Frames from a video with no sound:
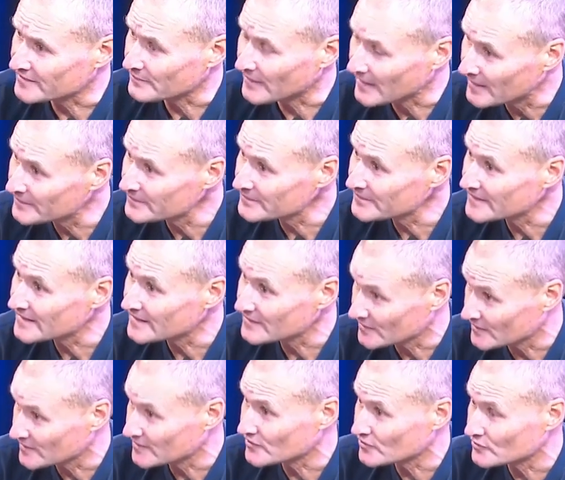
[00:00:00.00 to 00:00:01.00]
Mum,
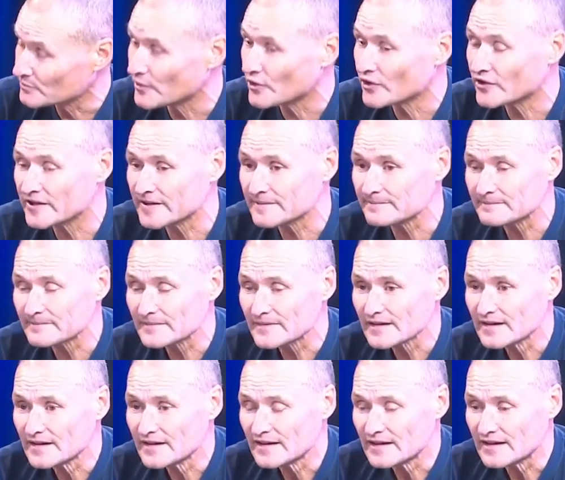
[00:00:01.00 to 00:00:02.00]
burning,
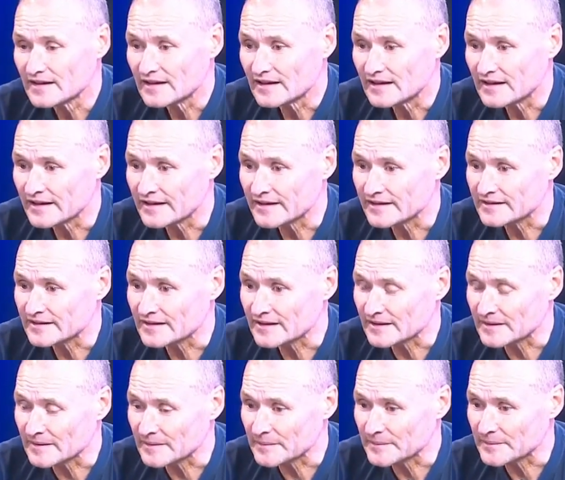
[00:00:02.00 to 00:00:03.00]
and
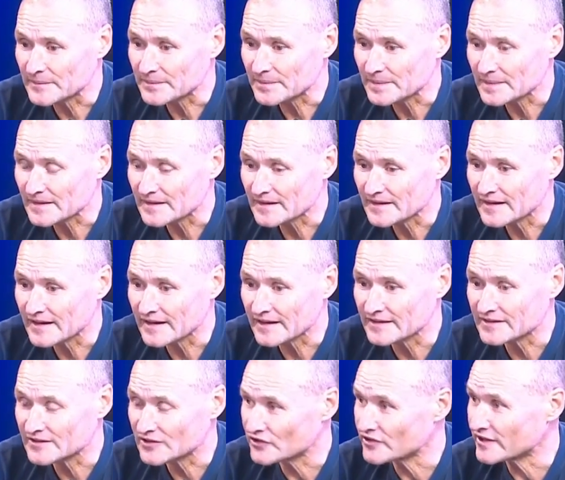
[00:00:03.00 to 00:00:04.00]

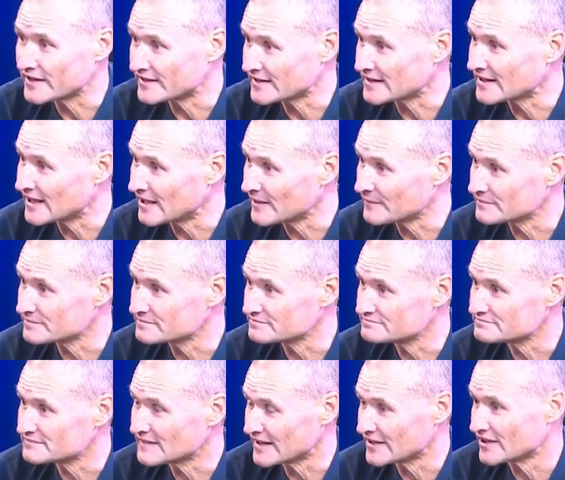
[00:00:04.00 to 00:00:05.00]
you need to come,
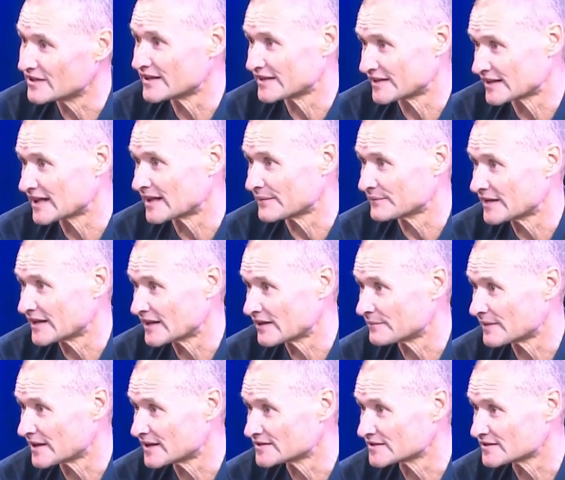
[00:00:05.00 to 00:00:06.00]
and you need to come now,
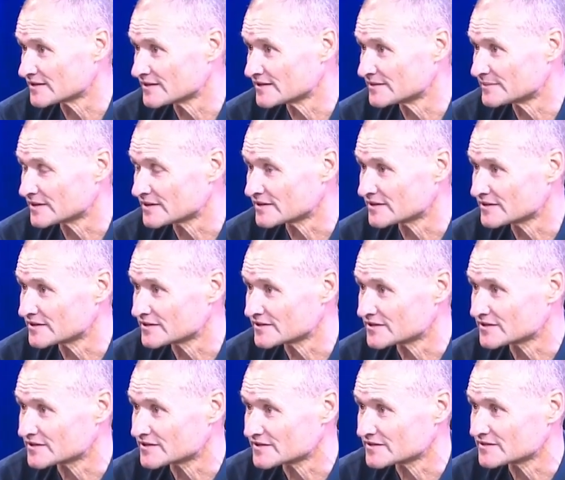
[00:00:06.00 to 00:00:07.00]
basically,
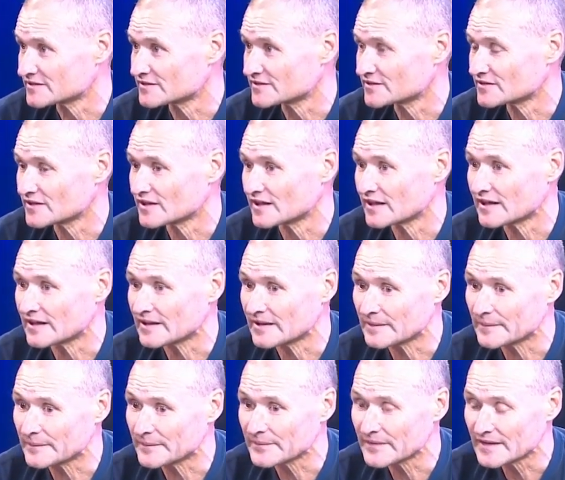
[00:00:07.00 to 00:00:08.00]
because
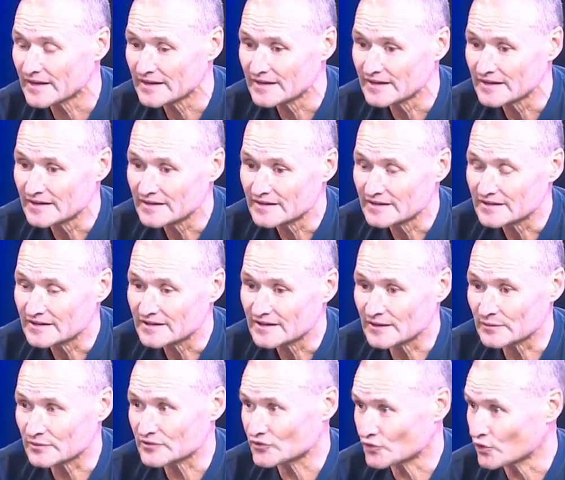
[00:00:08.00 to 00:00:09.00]

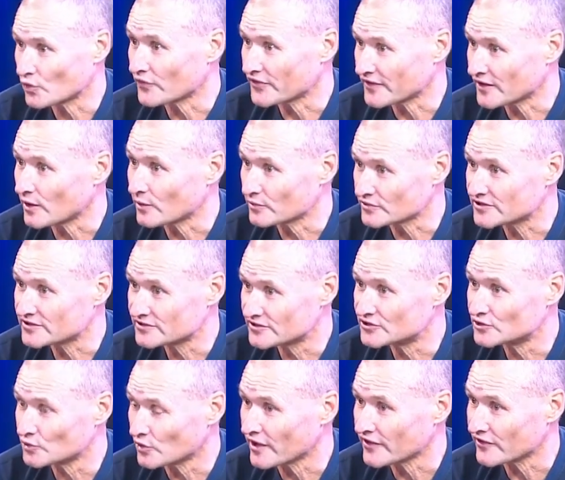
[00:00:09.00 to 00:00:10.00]
it was thought that I was
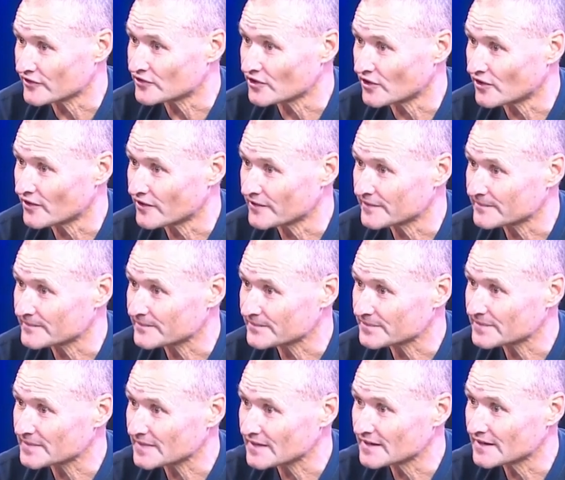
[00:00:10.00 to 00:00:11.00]
still going to die,
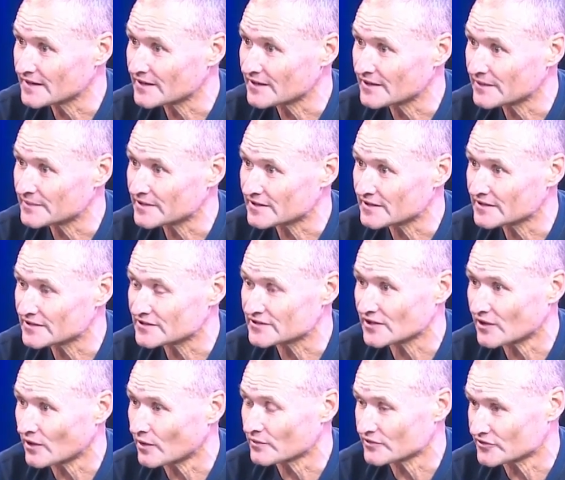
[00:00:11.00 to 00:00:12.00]
you know, because
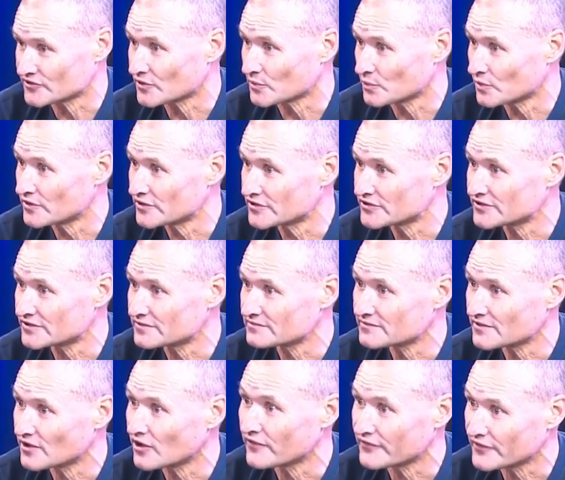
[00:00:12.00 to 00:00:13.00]
I was the worst
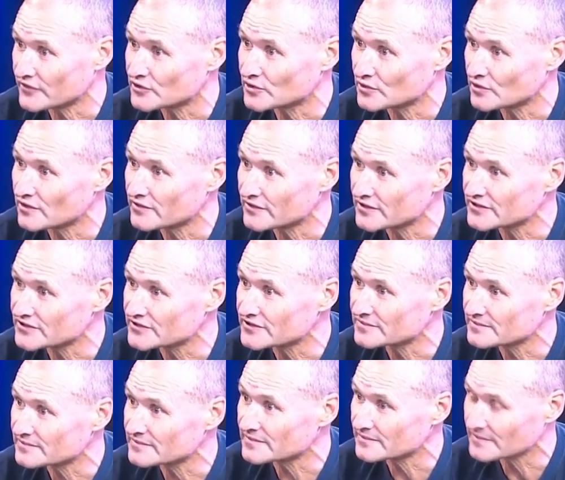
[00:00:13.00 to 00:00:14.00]
of the two of us,
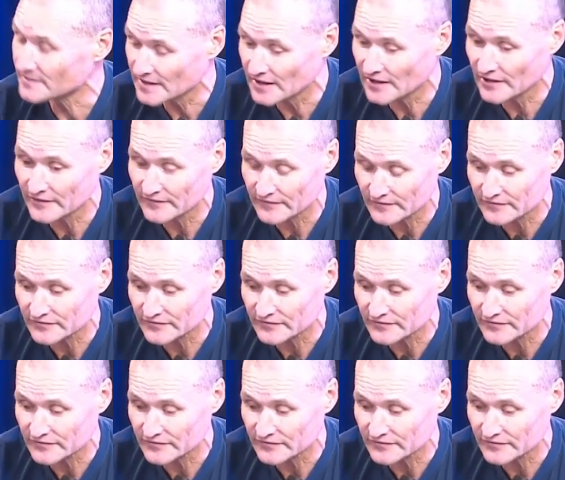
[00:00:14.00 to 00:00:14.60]
you know,